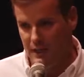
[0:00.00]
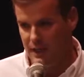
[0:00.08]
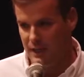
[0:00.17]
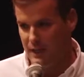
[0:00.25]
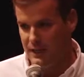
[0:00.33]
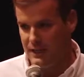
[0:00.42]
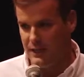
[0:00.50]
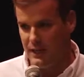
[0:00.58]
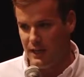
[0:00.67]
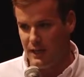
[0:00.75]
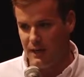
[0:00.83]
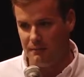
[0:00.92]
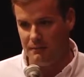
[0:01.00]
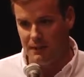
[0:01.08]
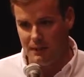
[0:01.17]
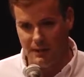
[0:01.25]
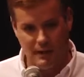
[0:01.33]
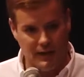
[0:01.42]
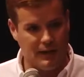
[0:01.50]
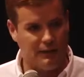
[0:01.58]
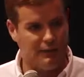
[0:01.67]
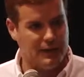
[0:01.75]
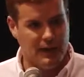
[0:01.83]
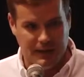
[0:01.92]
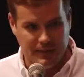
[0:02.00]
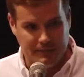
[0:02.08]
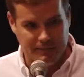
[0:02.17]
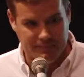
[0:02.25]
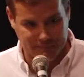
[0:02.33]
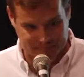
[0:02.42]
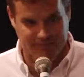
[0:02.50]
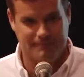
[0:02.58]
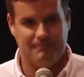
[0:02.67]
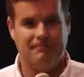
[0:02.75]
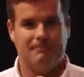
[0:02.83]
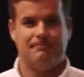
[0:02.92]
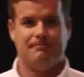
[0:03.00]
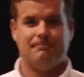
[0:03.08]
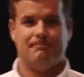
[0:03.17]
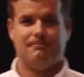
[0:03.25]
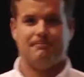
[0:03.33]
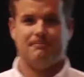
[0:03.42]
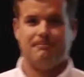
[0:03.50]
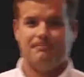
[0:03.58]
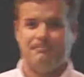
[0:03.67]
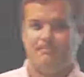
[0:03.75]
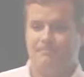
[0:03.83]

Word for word: And uh, thank you for coming. Thank you.